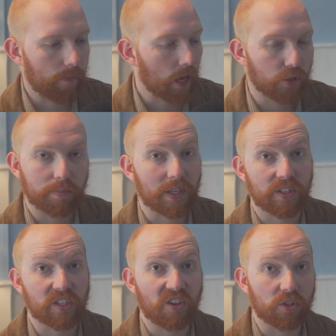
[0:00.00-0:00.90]
Just
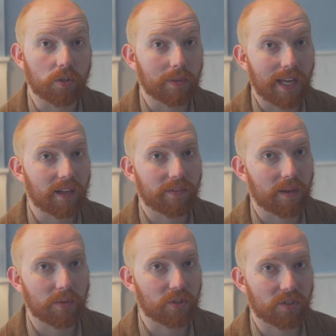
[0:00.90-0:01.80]
because it's not dumb, and
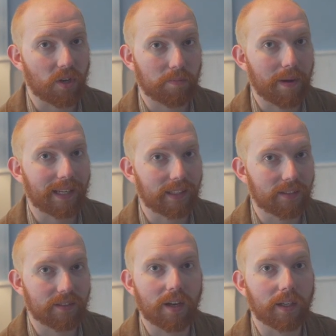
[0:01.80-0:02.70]
LLVM is just so badly
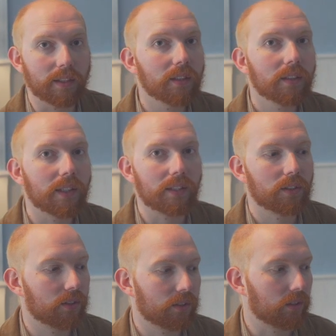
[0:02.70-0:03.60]
designed. It's
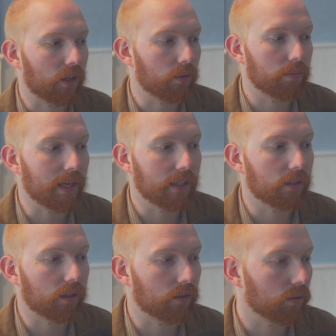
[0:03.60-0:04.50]
so many. Oh
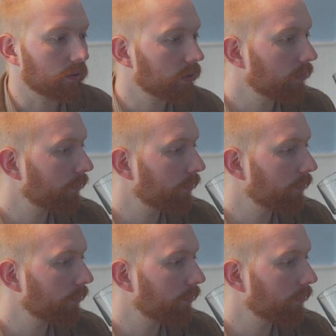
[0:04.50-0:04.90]
God, it's awful.